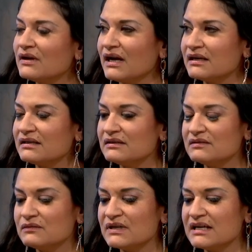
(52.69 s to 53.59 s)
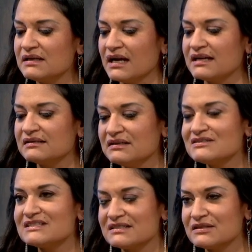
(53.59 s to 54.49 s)
I I love
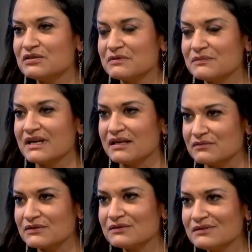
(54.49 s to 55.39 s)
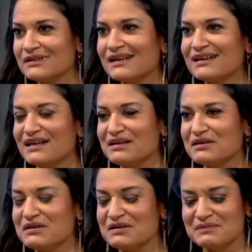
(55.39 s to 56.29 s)
to study human behavior.
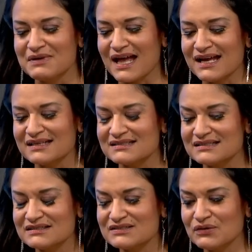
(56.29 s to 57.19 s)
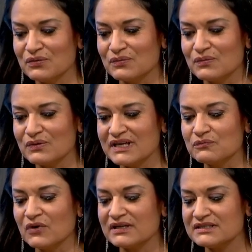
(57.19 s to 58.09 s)
Uh, and so,
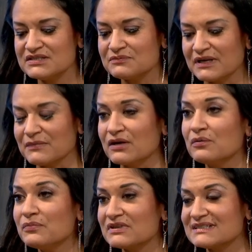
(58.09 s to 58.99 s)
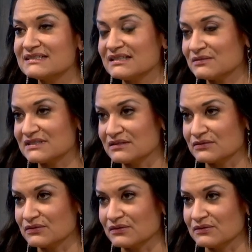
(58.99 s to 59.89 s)
in wanting to write my own book since I was a
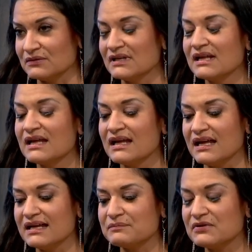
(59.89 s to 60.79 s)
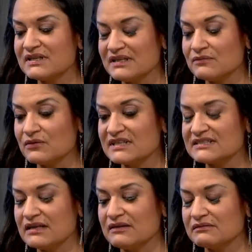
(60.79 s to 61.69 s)
little girl and putting that voice
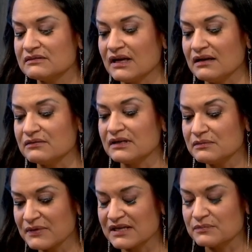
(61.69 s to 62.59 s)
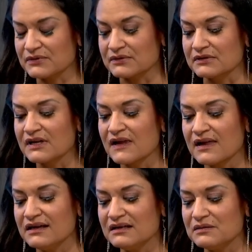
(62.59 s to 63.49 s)
out, out on paper,
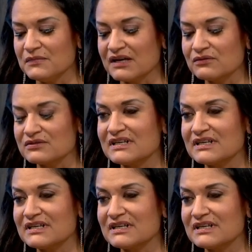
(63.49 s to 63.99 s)
um, I learned